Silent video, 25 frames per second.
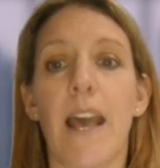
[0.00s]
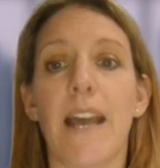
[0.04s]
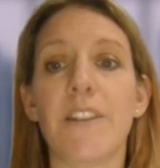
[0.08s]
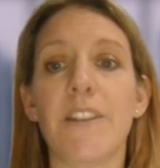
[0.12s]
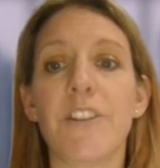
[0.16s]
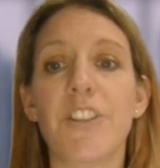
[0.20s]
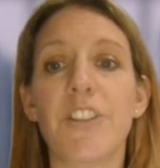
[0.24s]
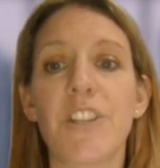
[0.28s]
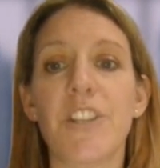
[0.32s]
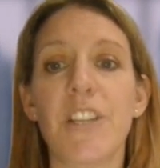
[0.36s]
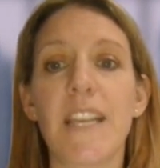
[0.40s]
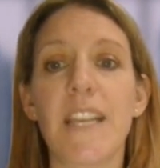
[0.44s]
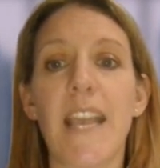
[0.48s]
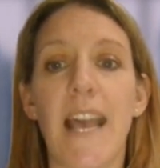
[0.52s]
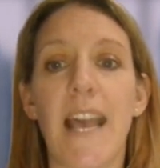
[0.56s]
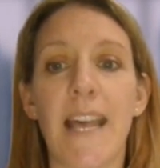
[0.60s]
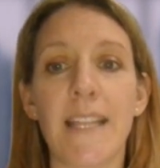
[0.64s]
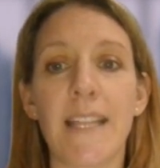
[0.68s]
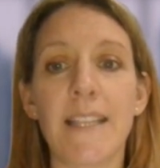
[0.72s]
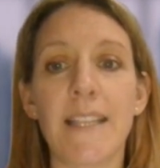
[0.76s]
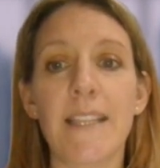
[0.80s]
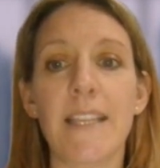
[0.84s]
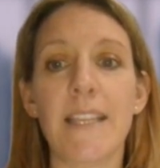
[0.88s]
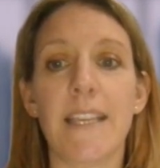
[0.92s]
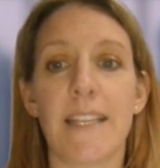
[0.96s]
And she
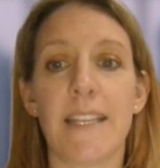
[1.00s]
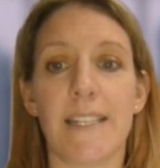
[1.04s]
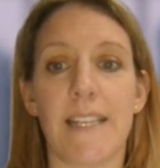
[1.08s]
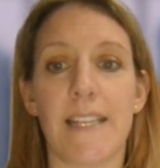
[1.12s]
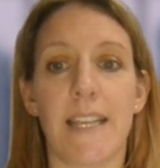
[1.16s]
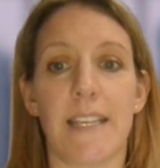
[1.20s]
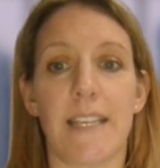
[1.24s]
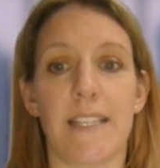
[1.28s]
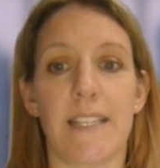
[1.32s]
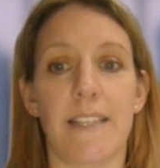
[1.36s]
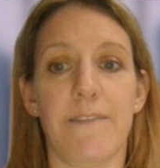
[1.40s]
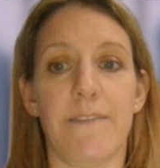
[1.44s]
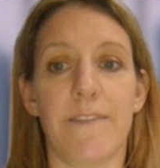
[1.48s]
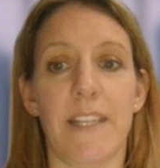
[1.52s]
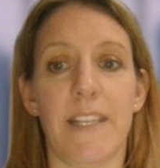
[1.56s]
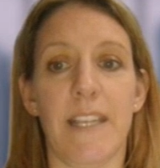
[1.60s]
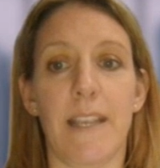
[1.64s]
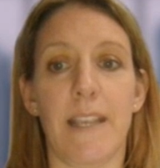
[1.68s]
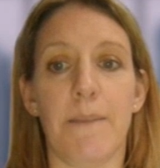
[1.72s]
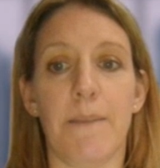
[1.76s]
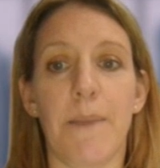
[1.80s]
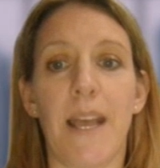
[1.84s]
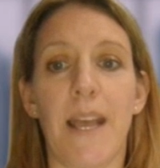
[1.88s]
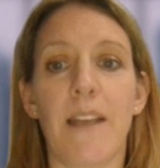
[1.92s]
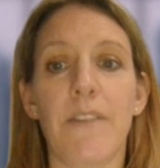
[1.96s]
and the executive
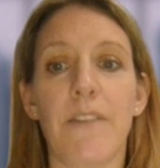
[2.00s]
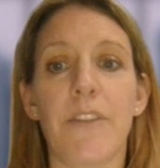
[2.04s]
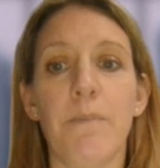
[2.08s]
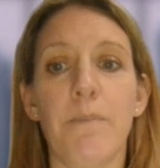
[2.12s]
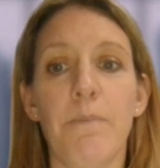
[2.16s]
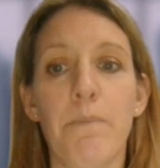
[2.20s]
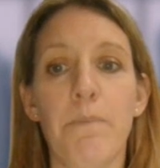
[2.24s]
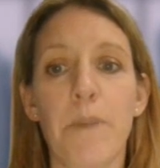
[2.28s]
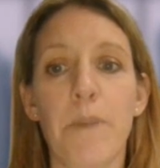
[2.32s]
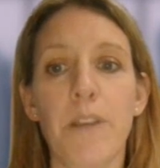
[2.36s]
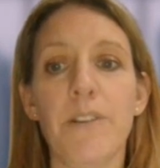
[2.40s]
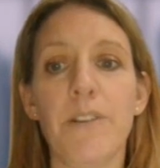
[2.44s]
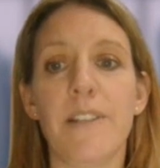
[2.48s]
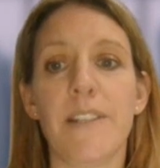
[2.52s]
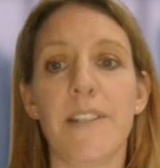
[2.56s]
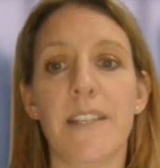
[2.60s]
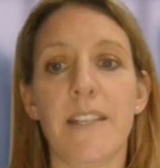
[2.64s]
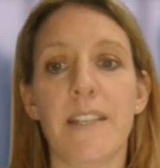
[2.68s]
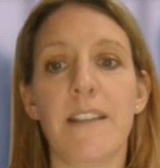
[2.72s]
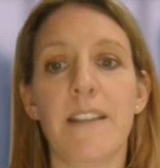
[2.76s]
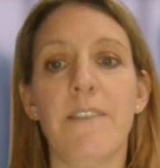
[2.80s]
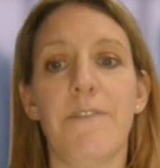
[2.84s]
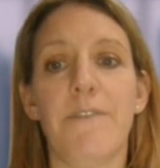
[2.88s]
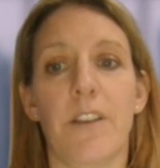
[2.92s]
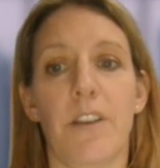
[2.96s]
team had the most
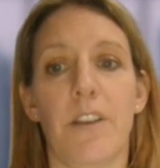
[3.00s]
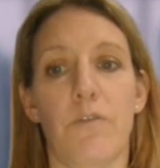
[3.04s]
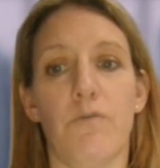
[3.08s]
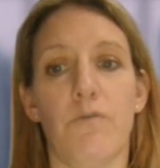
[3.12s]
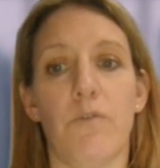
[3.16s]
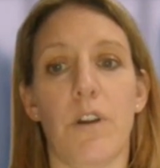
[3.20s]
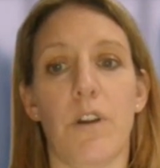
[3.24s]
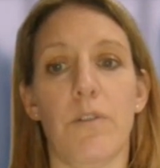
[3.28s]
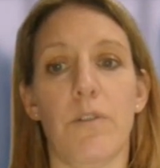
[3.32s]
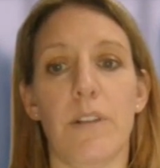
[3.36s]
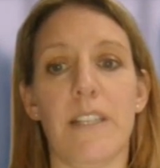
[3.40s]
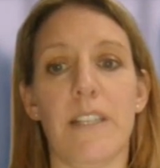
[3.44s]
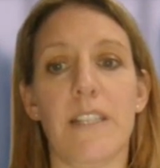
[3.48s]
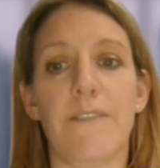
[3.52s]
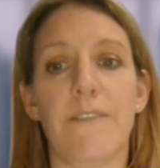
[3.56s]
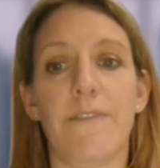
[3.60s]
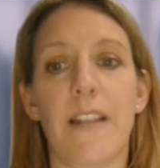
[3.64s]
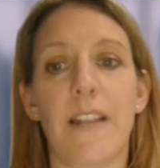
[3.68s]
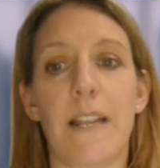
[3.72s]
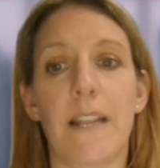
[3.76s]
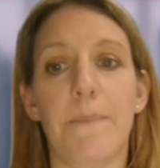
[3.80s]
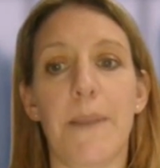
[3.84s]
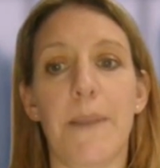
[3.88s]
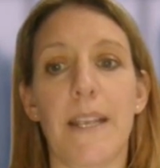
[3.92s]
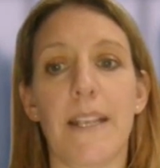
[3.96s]
significant role in
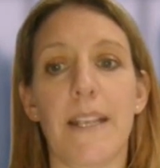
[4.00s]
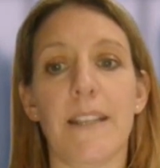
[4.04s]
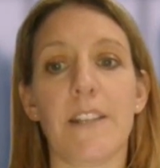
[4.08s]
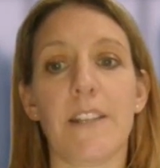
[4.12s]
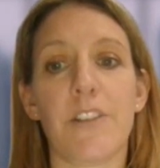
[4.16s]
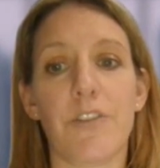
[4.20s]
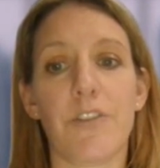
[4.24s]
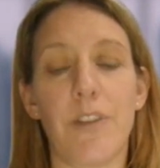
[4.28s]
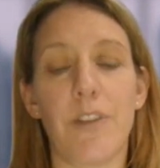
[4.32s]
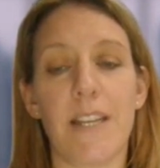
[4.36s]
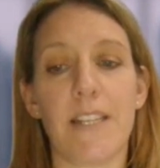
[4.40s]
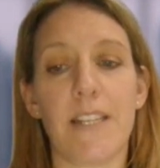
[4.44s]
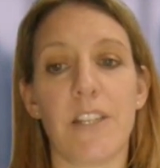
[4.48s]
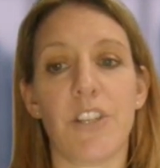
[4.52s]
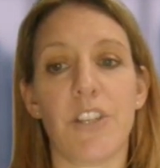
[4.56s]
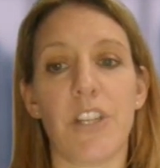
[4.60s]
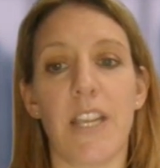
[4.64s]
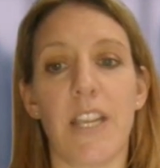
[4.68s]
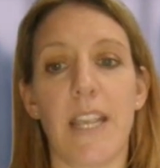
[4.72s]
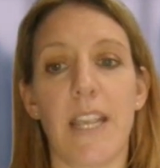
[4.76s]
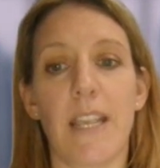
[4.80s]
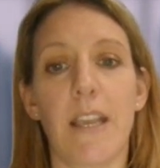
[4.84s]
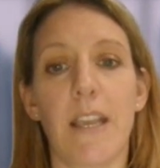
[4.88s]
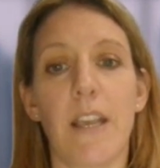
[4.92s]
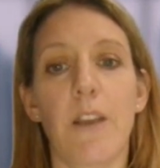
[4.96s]
developing the
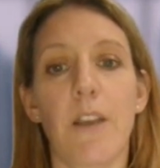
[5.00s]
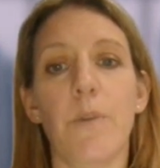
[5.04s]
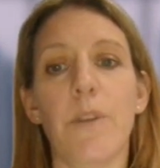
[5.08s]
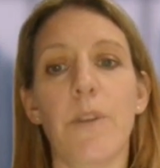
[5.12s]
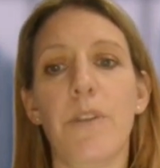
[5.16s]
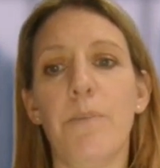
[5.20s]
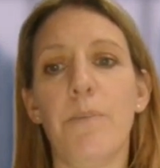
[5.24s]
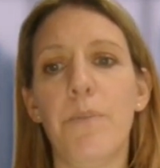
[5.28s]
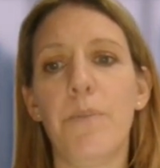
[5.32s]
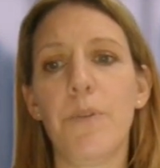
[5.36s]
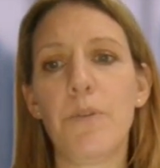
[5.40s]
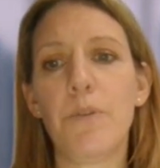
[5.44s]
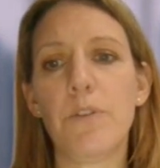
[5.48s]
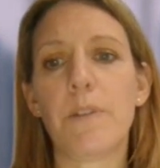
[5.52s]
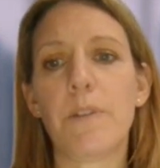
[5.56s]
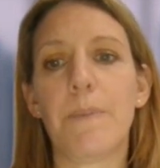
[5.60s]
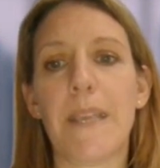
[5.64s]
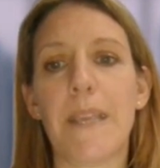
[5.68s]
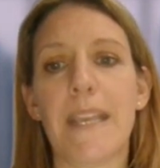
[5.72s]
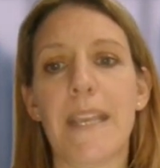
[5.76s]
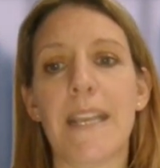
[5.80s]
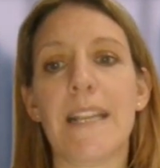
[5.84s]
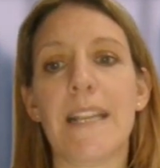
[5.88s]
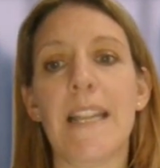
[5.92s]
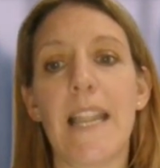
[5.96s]
strategy, with the board
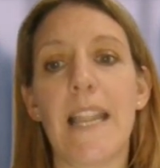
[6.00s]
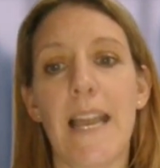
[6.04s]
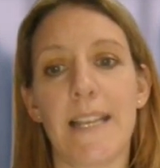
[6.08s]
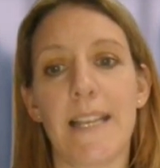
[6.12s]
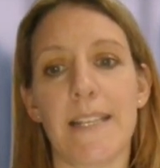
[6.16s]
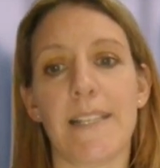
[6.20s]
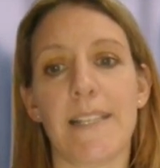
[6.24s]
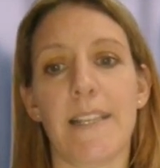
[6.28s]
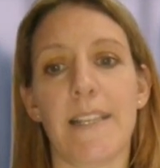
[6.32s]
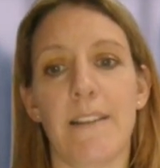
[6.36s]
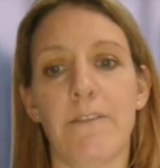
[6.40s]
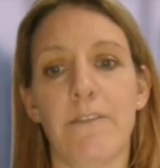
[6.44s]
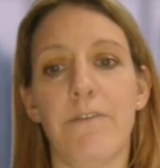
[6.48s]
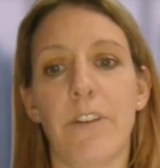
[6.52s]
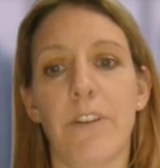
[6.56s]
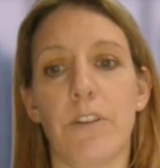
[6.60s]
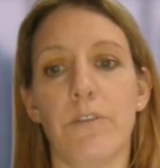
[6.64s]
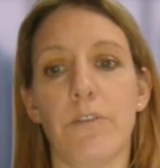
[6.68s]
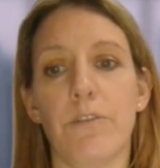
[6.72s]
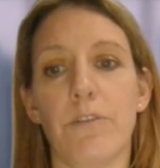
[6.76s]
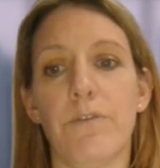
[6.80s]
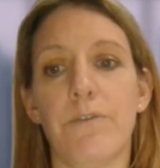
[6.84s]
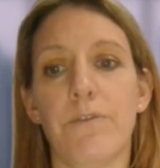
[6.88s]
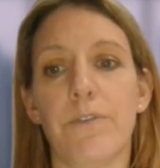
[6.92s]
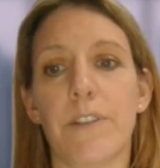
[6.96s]
being less
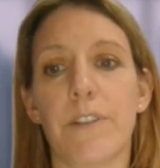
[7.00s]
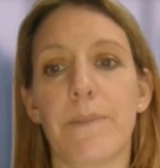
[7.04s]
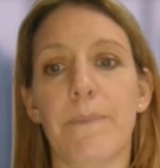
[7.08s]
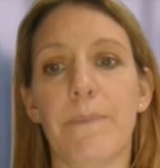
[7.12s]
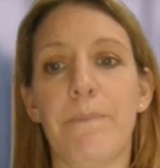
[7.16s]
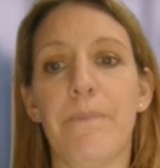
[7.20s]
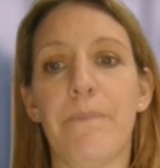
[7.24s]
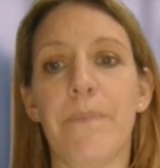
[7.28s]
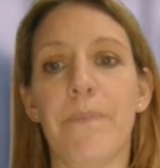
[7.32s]
involved.